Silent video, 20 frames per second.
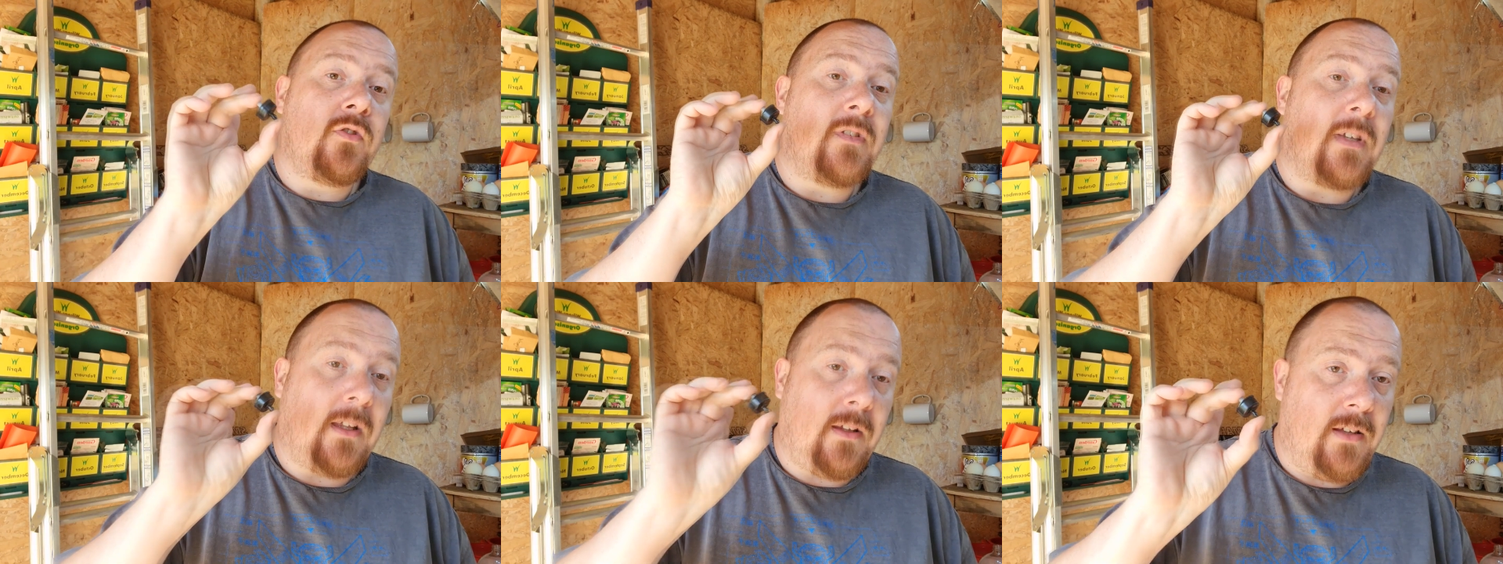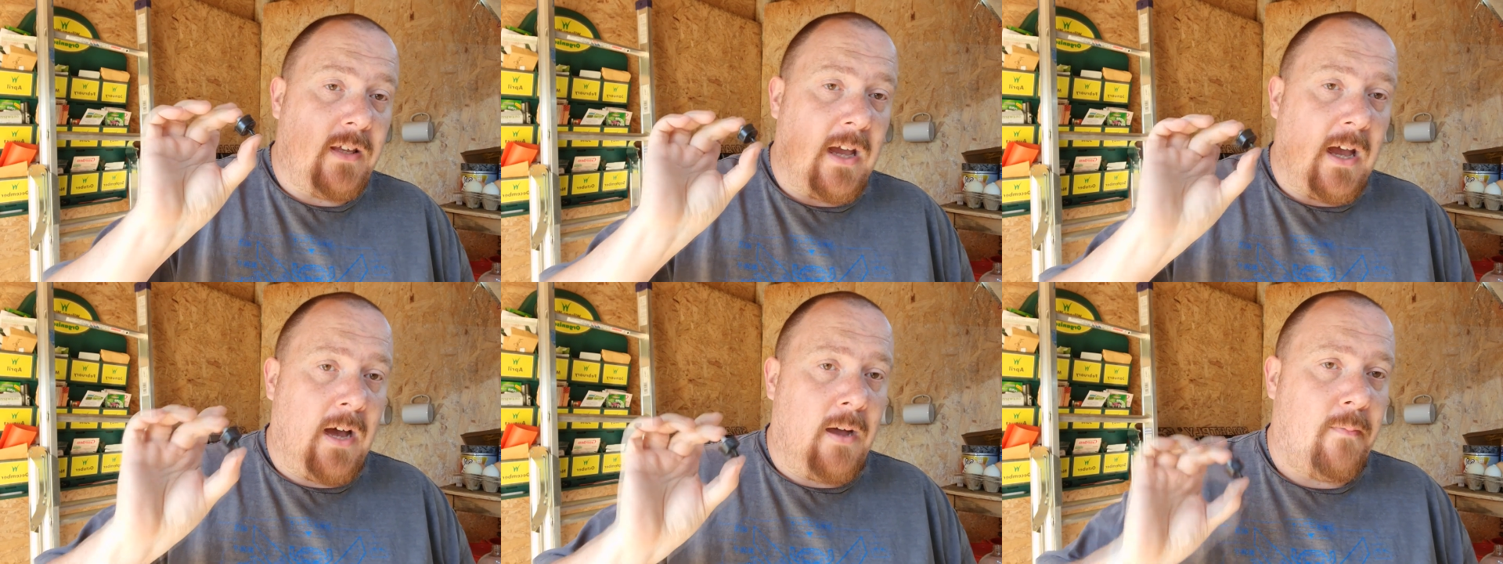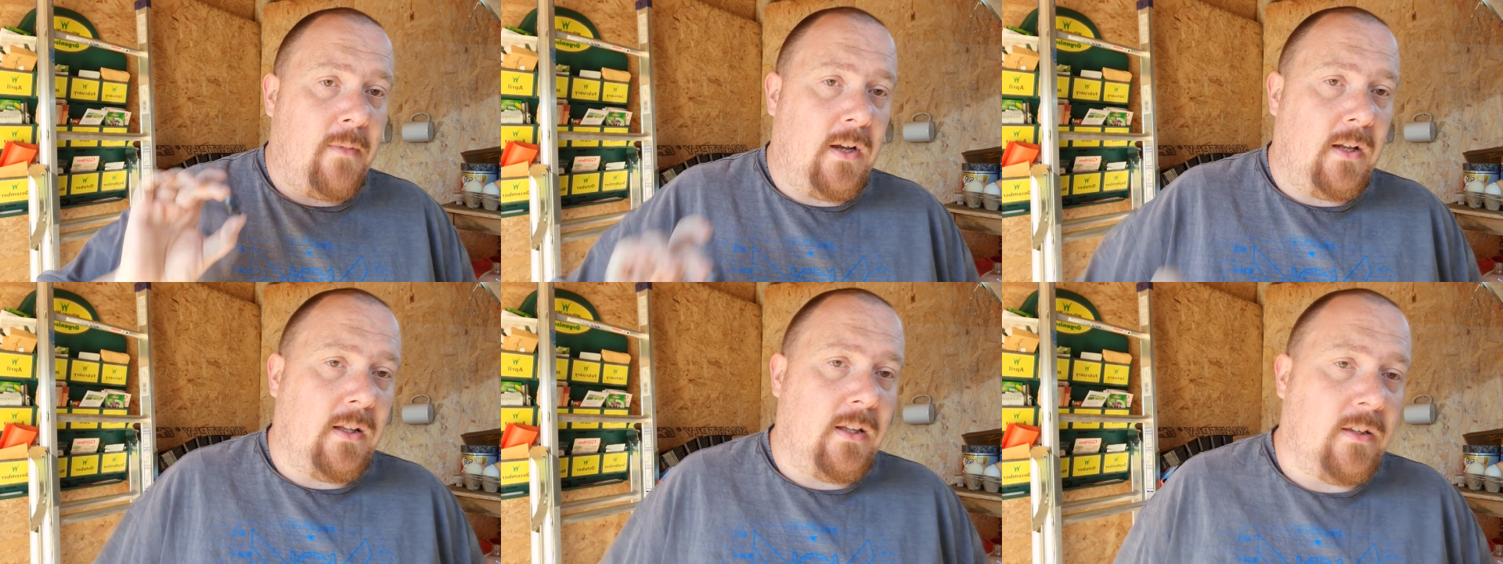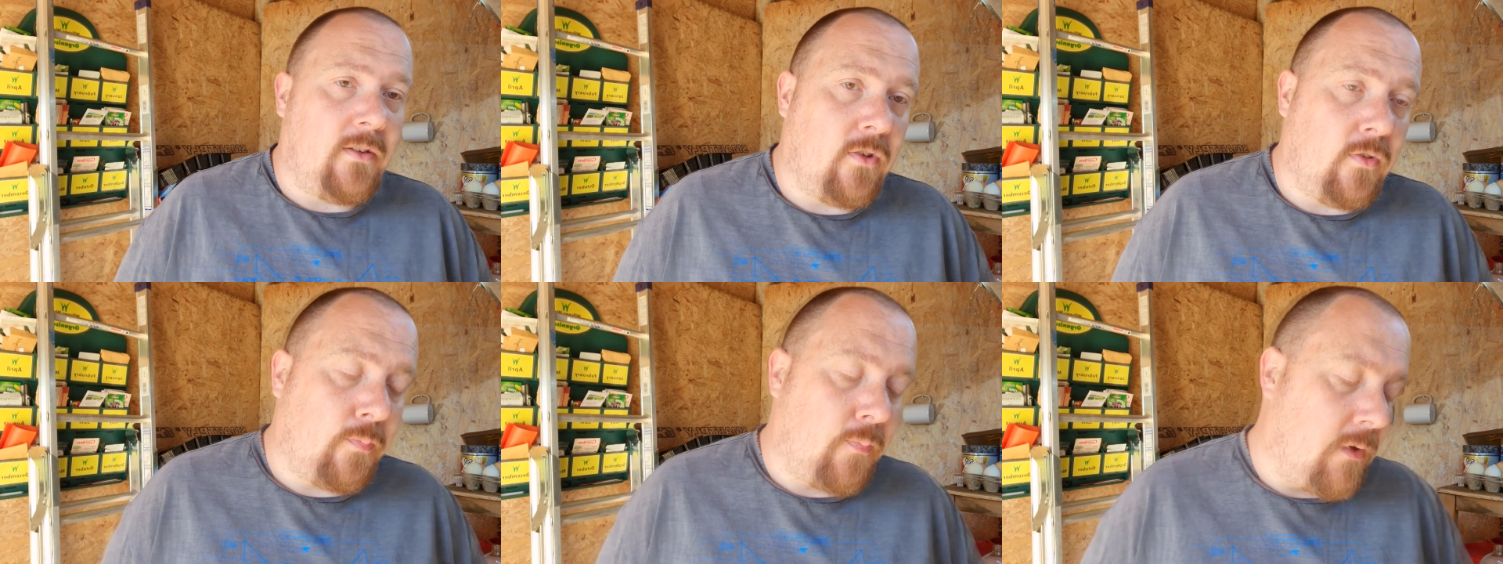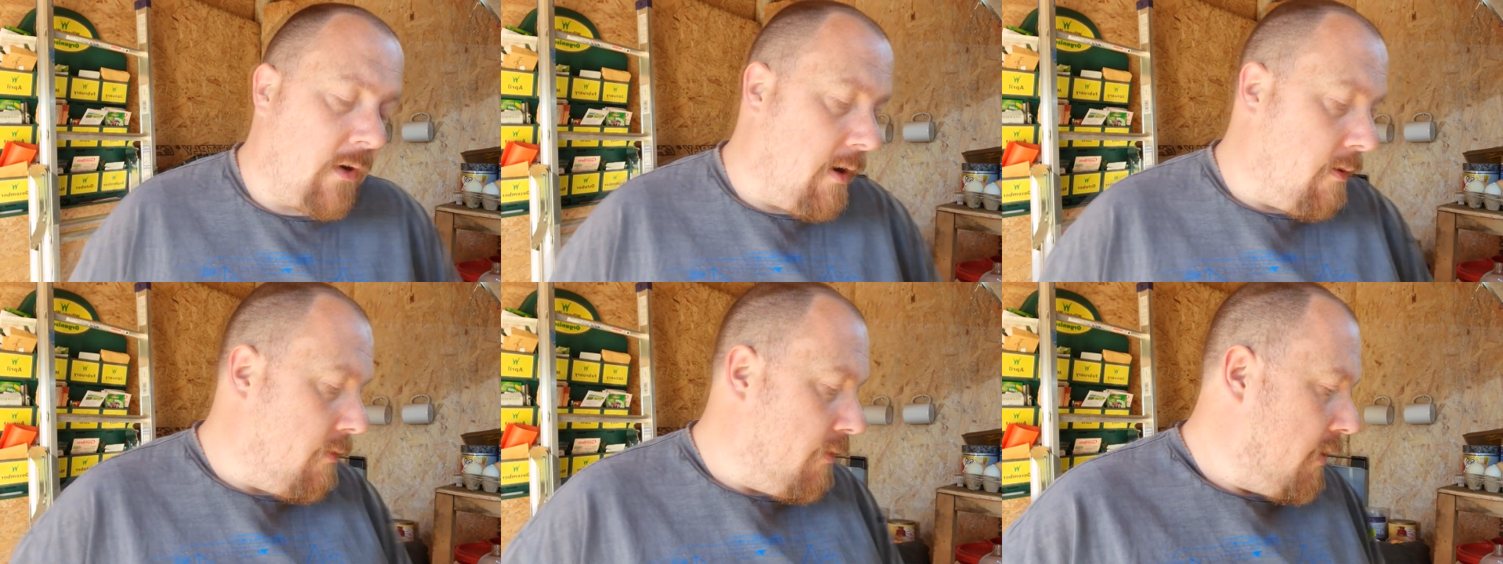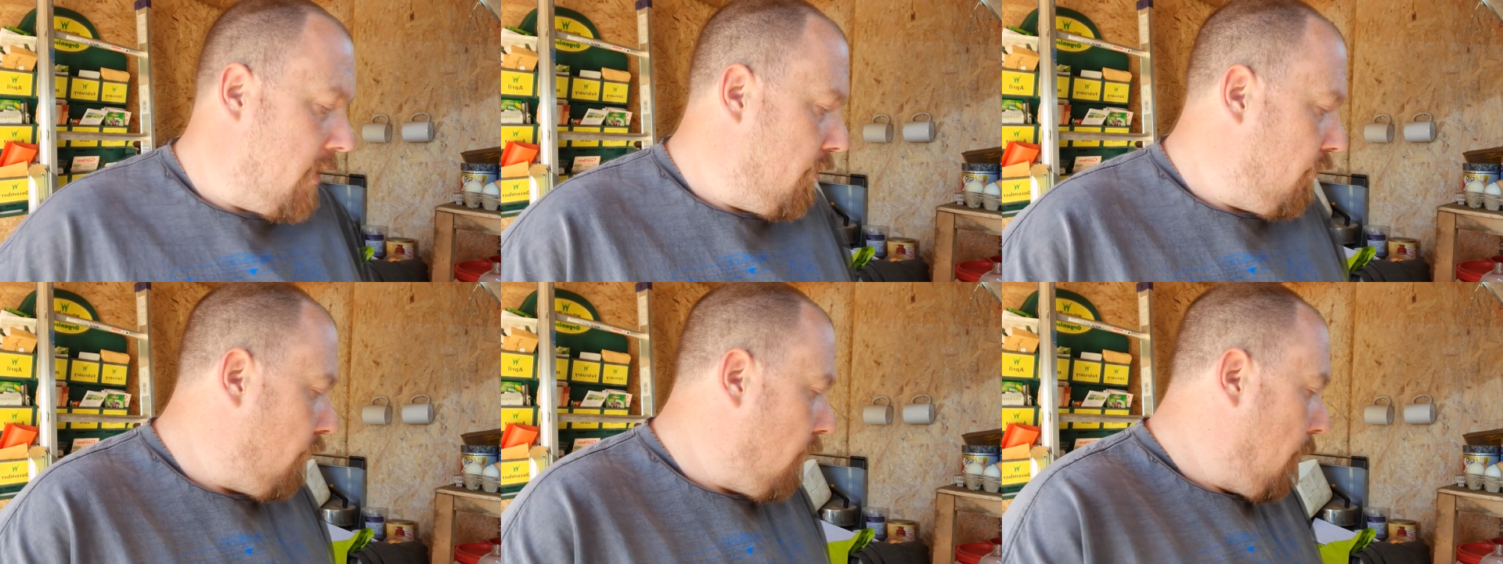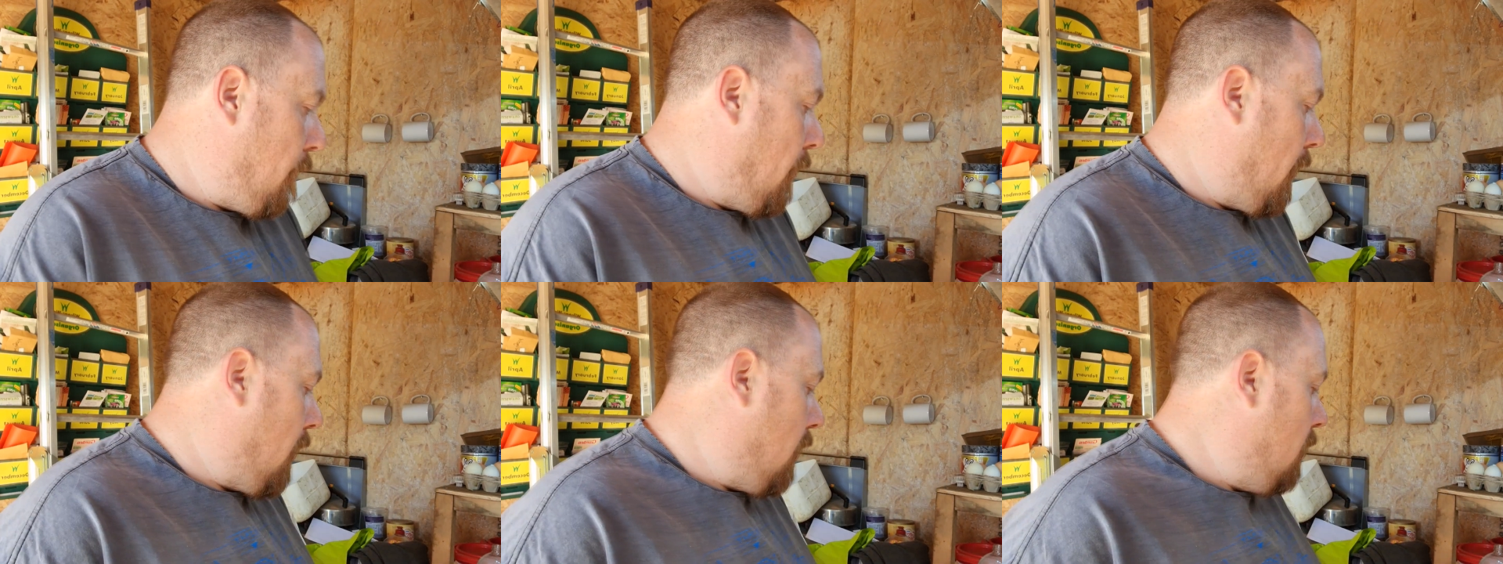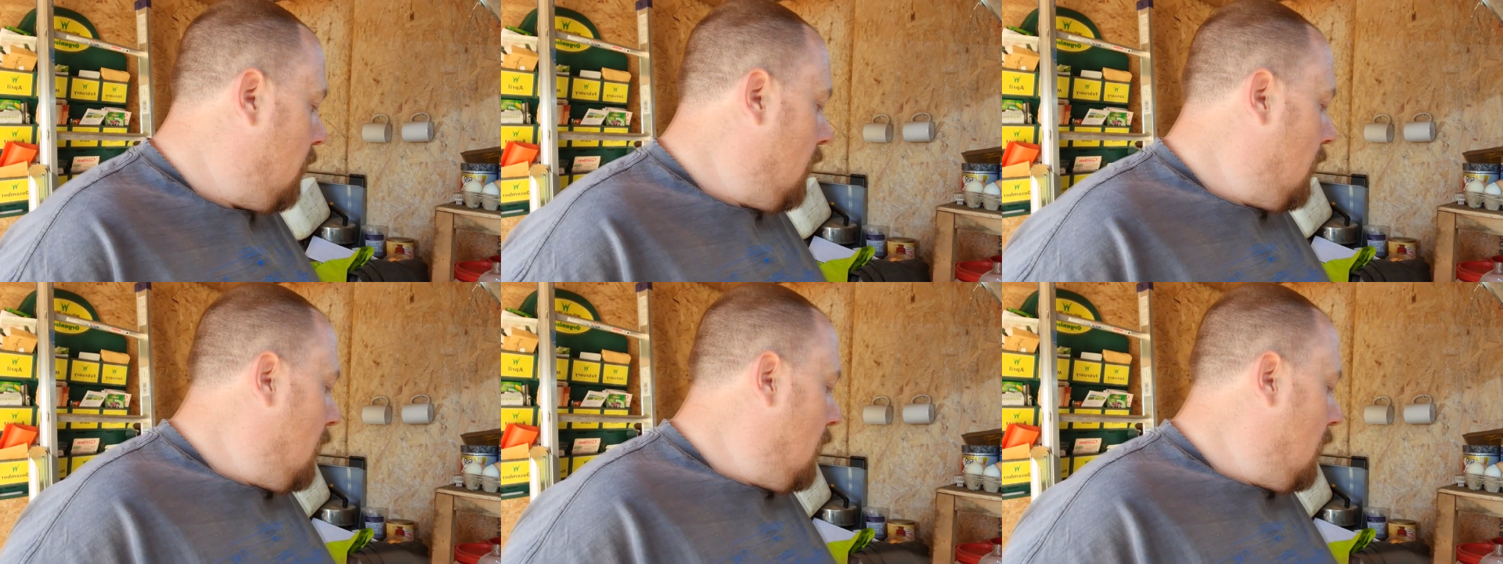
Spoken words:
tell you how many litres per hour their dripper